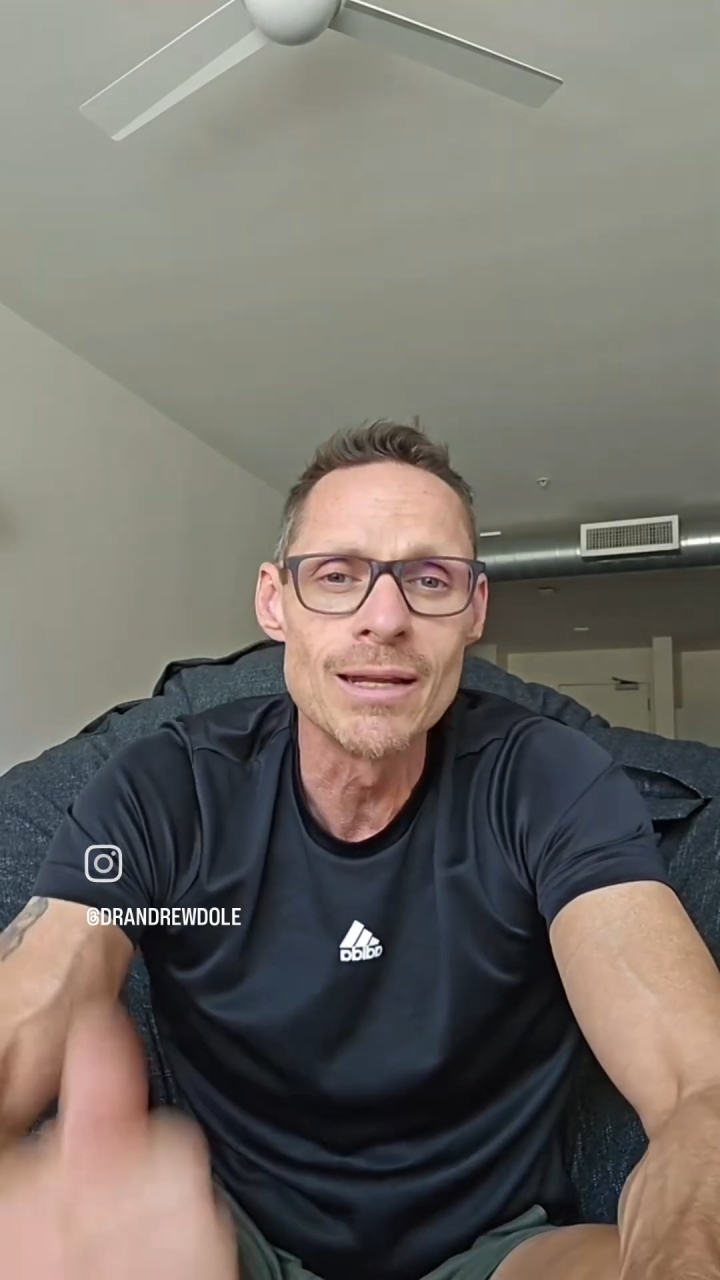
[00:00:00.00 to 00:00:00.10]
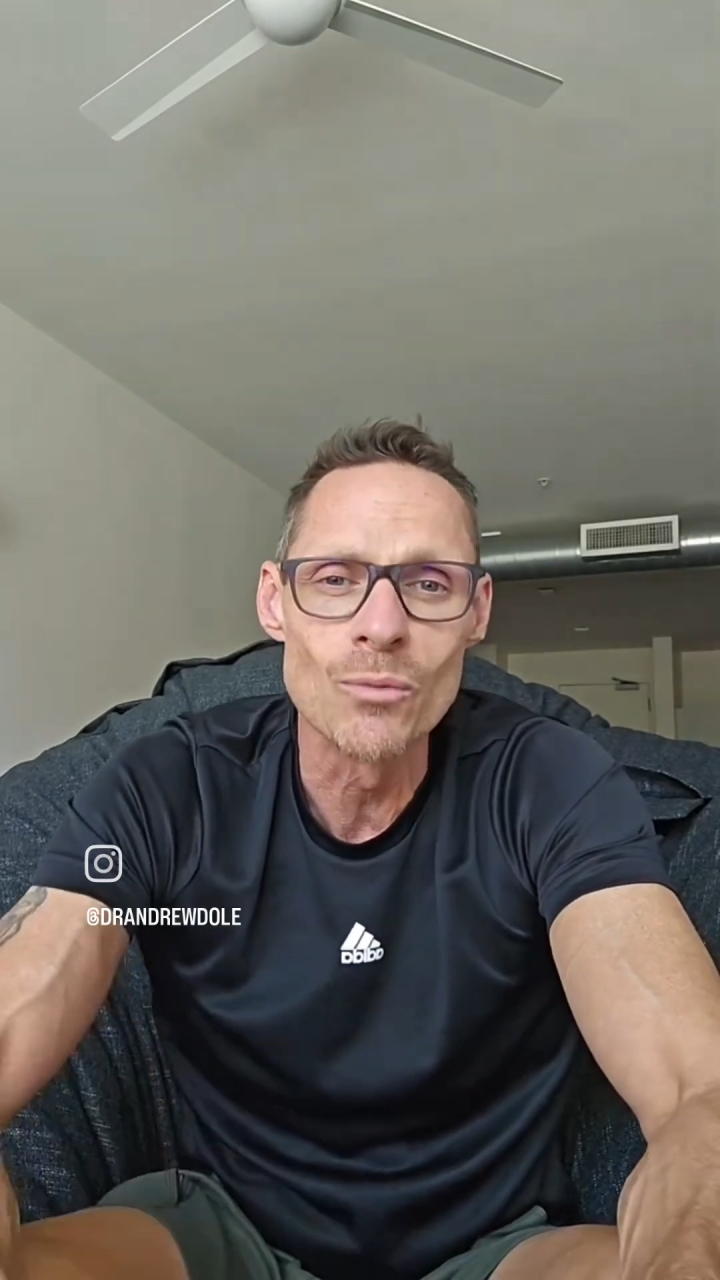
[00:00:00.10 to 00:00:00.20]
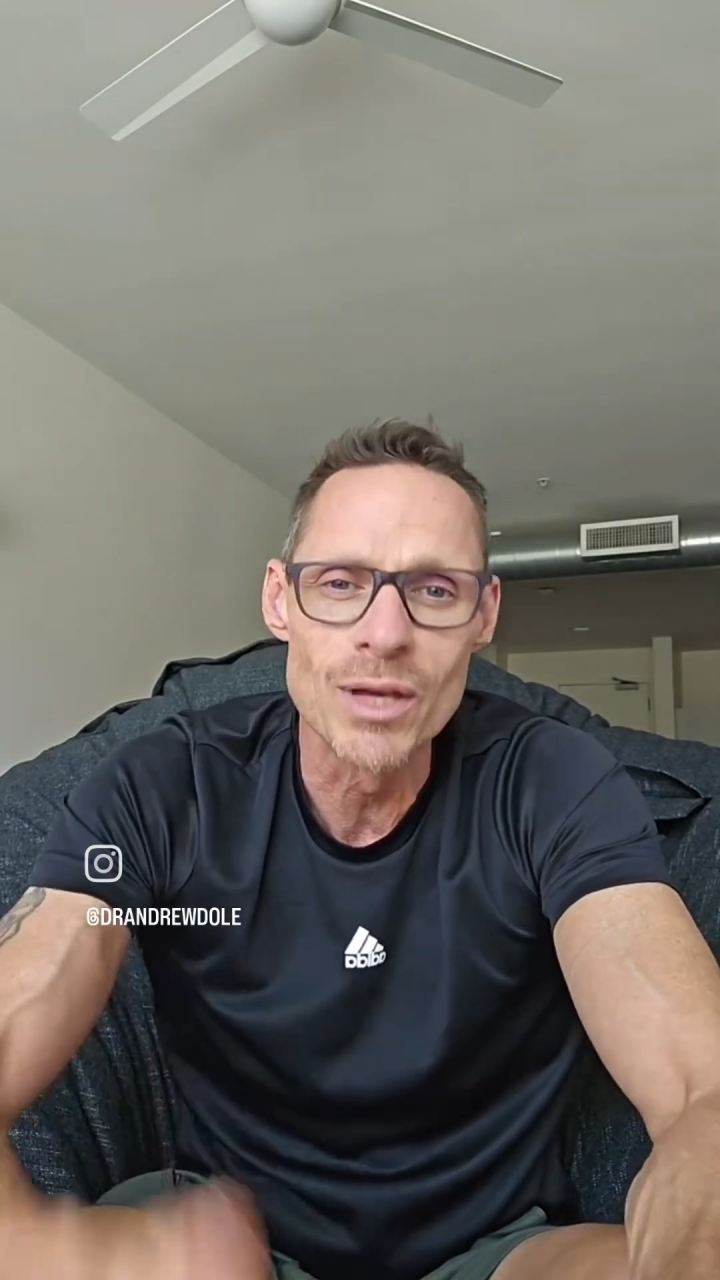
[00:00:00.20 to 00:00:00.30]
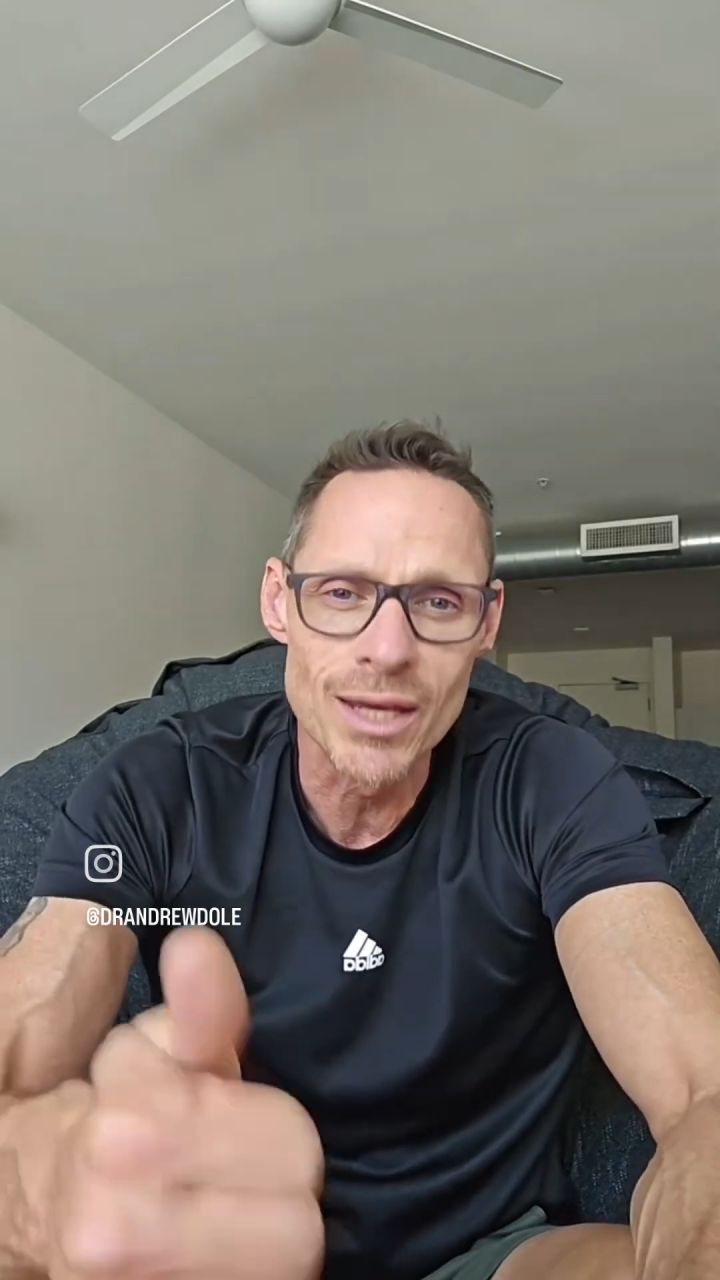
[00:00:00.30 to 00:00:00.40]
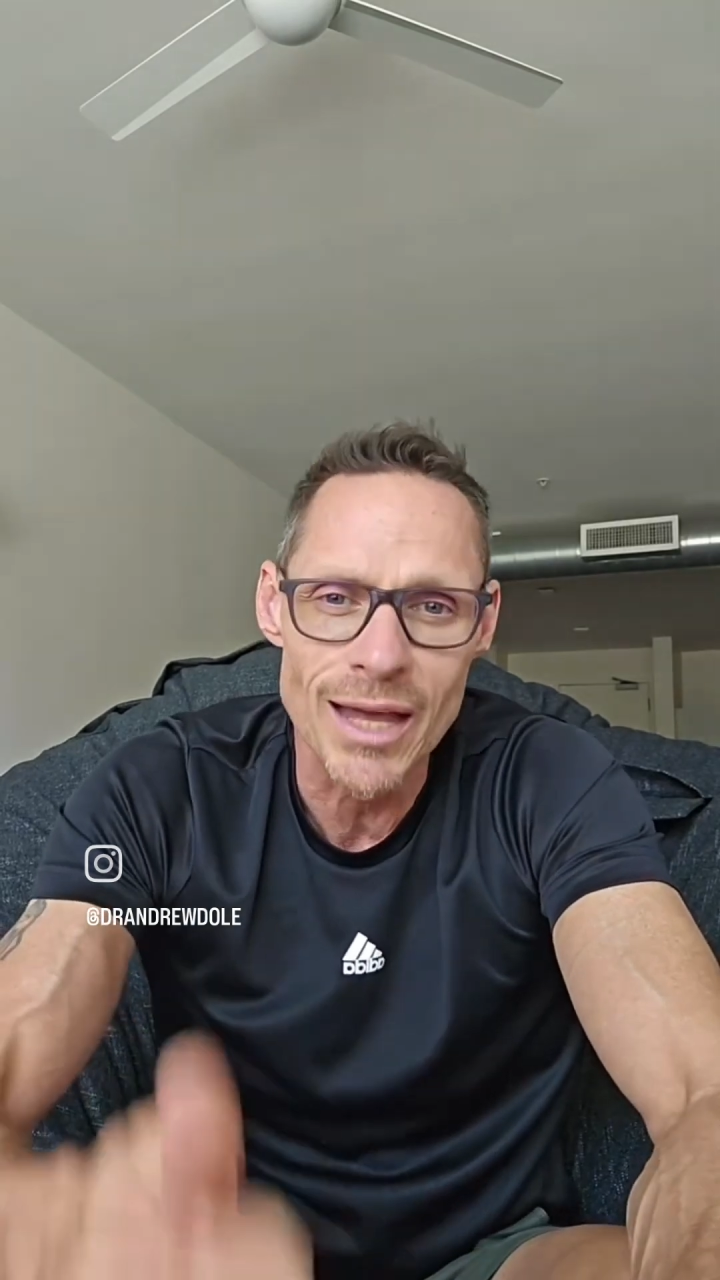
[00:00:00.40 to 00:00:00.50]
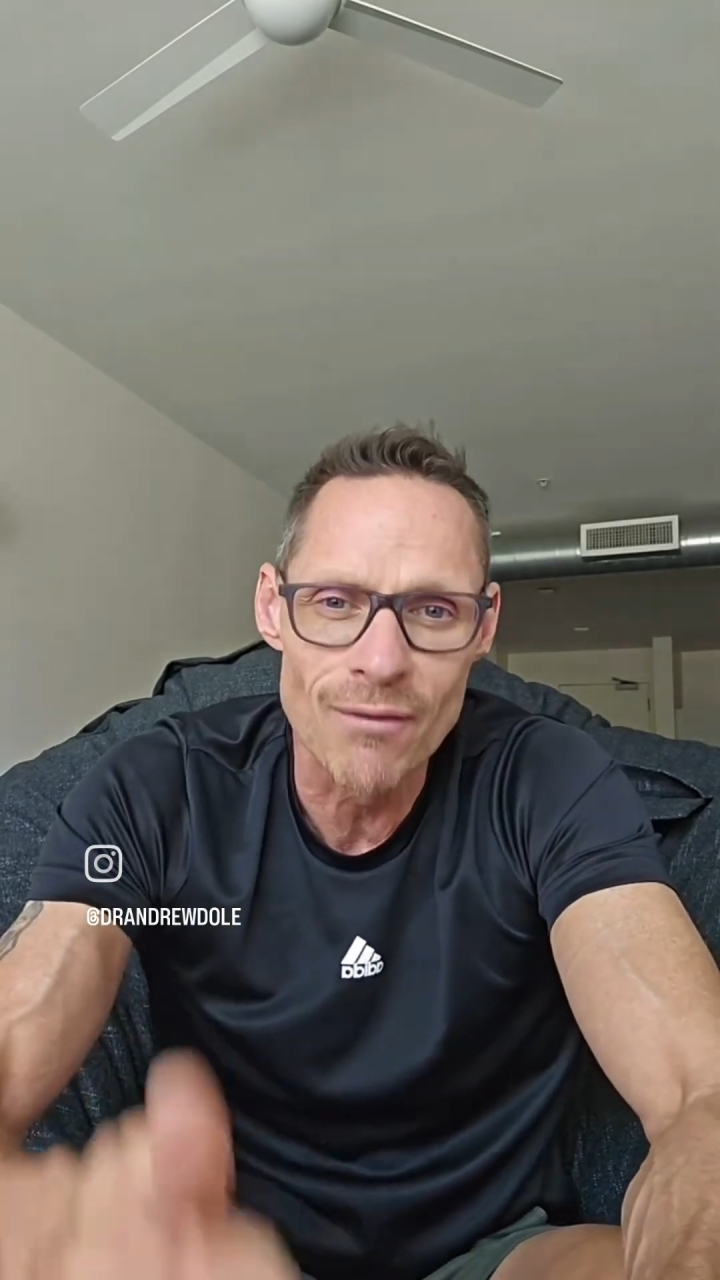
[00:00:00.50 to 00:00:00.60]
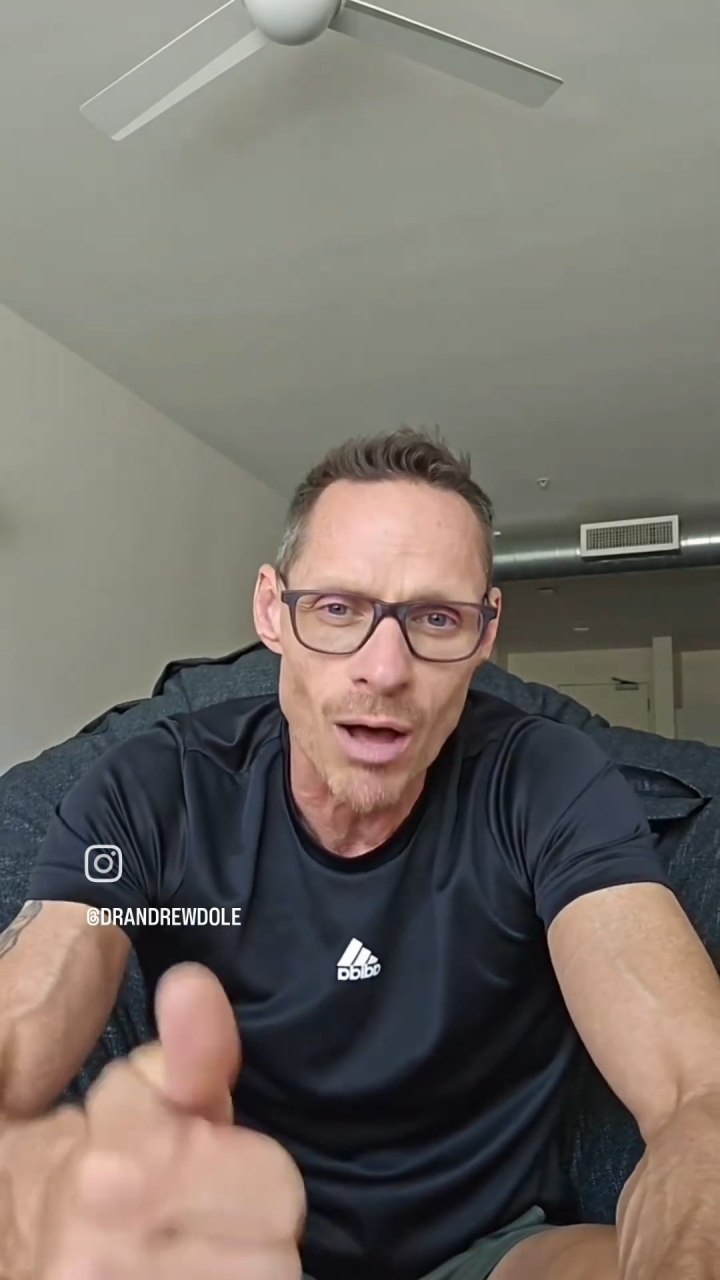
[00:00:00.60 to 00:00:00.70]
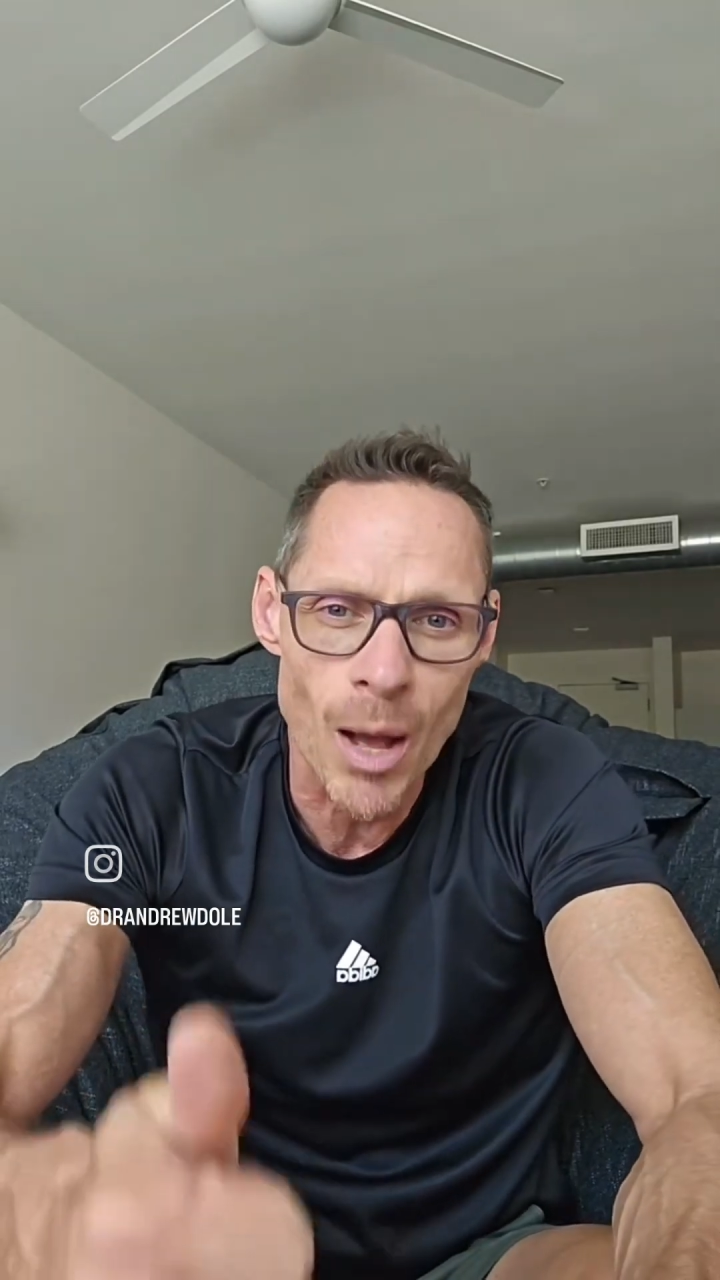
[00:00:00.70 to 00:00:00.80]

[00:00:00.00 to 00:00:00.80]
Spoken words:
and we can have